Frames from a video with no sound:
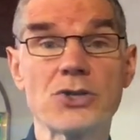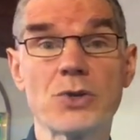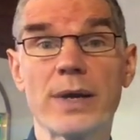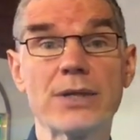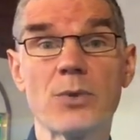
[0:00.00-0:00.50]
to
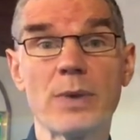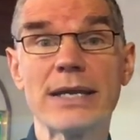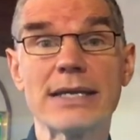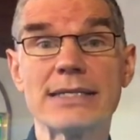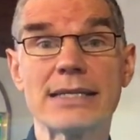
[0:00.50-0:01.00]
join the
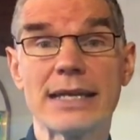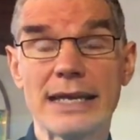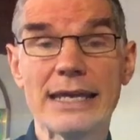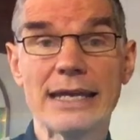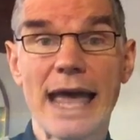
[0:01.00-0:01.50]
wicked
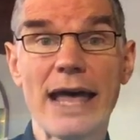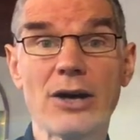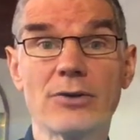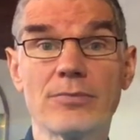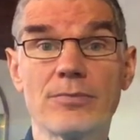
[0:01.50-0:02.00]
in hell.